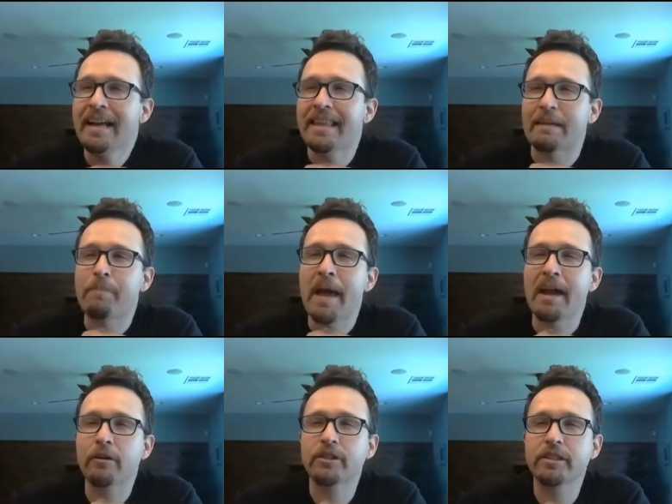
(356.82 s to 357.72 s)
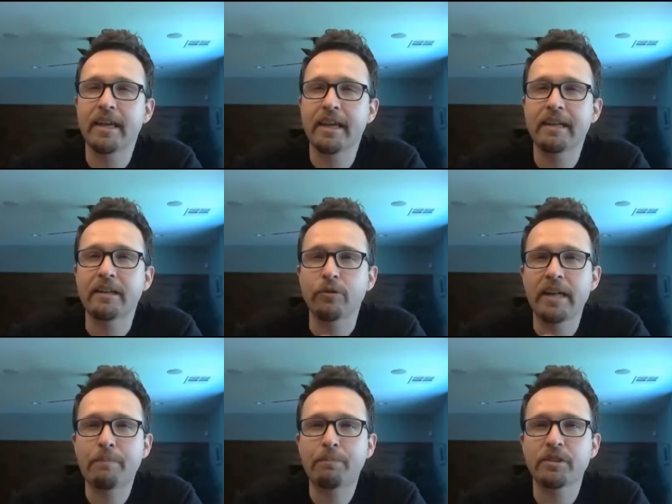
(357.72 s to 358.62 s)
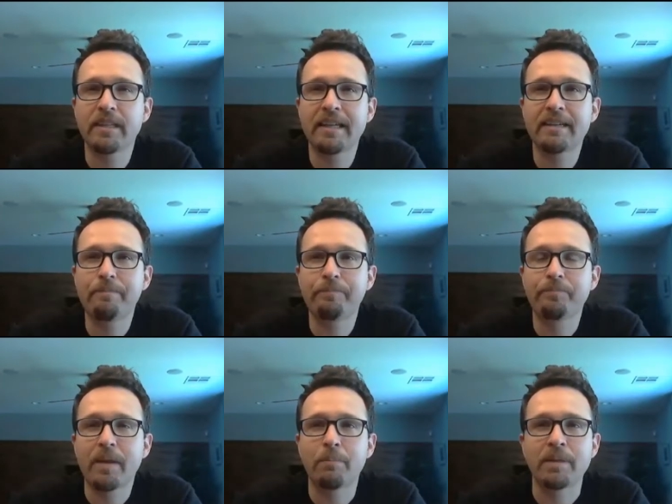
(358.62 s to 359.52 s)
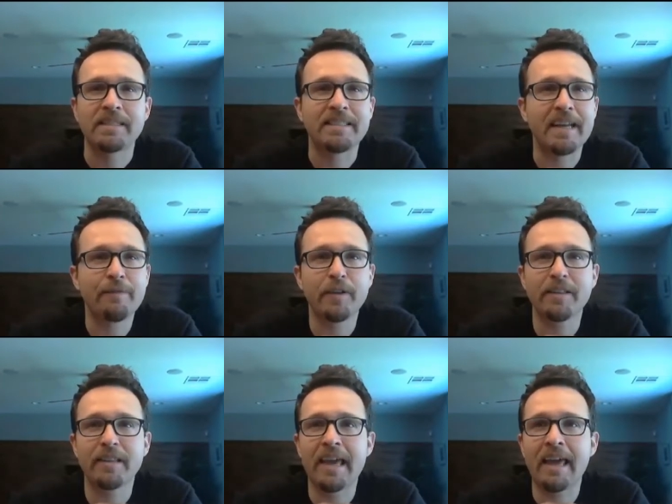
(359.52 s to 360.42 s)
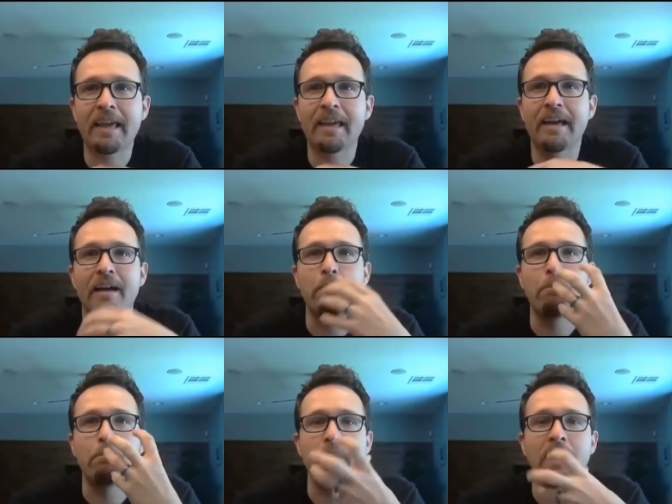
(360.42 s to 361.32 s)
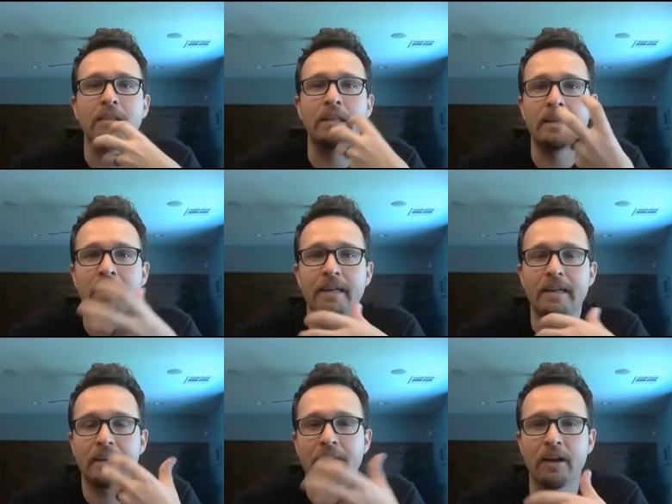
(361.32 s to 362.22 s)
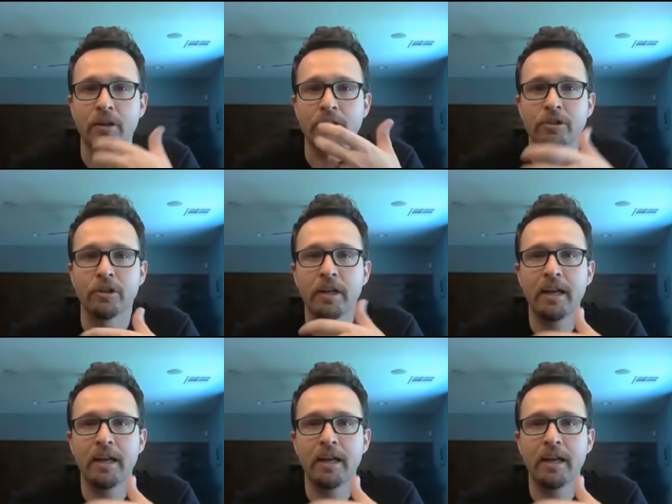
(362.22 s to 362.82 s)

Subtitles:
like pear skin and green apple skin, but definitely a melon character.